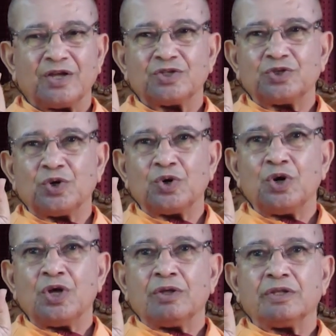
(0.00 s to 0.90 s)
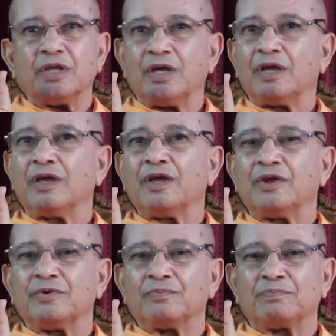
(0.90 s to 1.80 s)
So
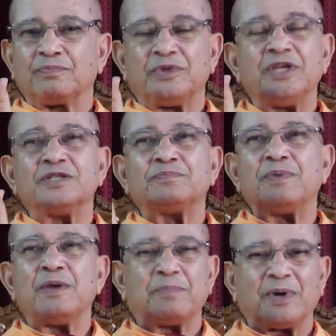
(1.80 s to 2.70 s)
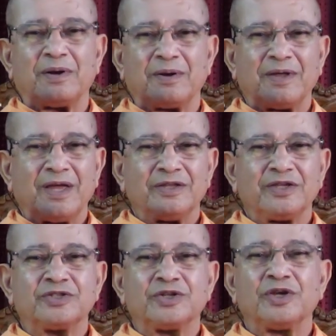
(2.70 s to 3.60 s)
these people,
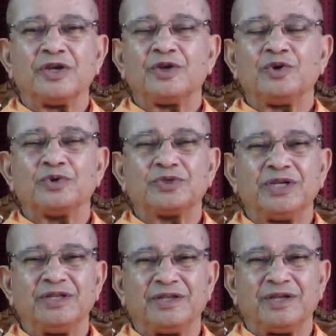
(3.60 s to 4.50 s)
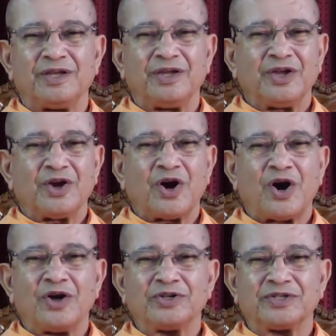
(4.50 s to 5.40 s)
just you see the
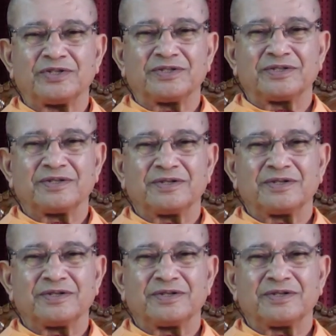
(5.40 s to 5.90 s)
horses,